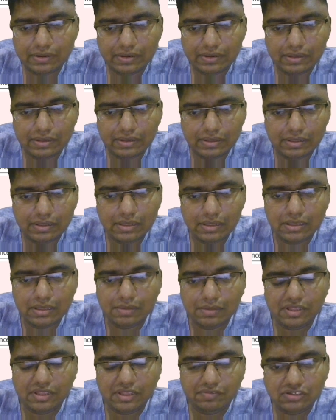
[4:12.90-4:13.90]
Means first of
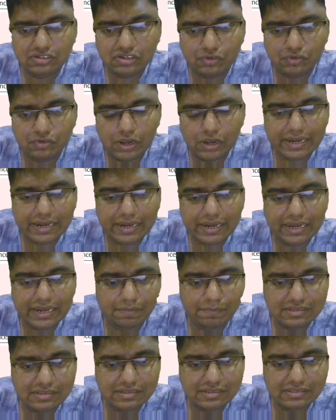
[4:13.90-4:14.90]
all RNA will be
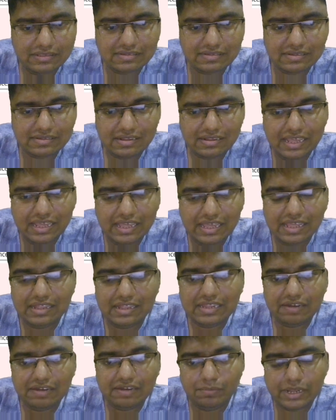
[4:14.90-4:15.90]
synthesized, then from that
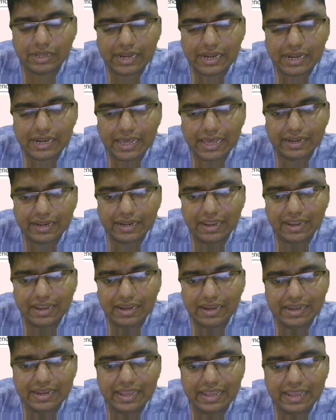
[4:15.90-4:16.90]
RNA DNA will
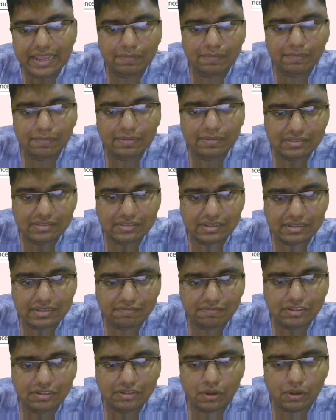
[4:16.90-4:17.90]
be synthesized. We saw.
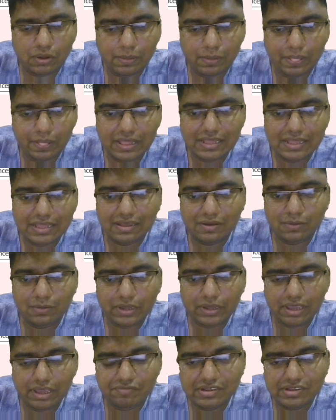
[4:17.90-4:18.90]
Okay, first
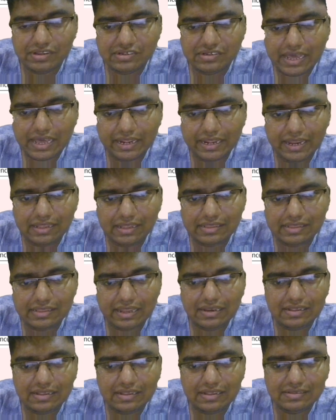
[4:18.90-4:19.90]
RNA, then
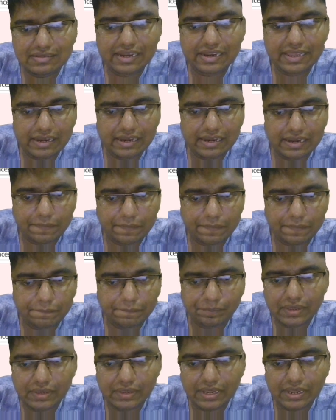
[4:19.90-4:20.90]
cDNA,
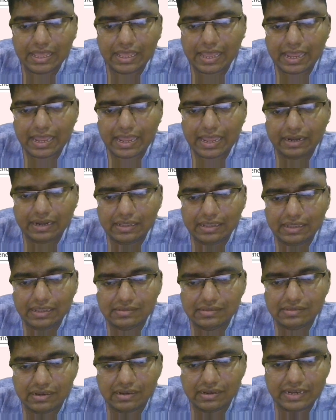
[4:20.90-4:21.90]
and insertion at
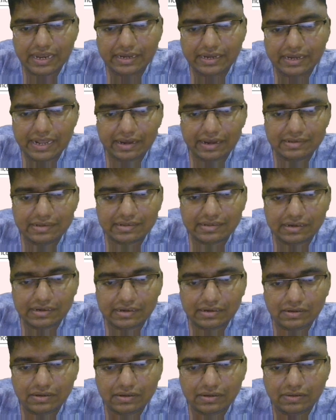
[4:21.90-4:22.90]
target site.
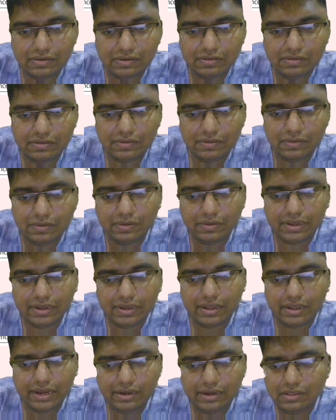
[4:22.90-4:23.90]
Right.
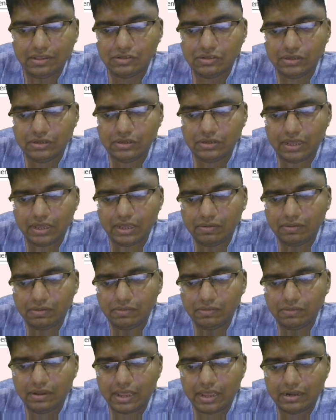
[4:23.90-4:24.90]
So here are the
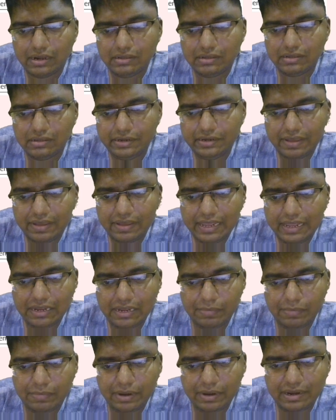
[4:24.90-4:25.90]
TY elements in
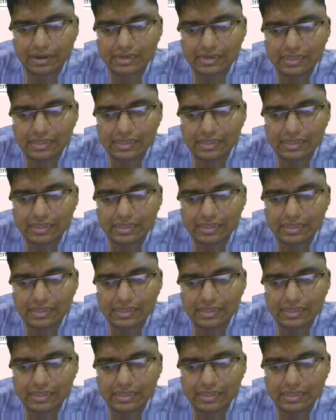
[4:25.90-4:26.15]
yeast.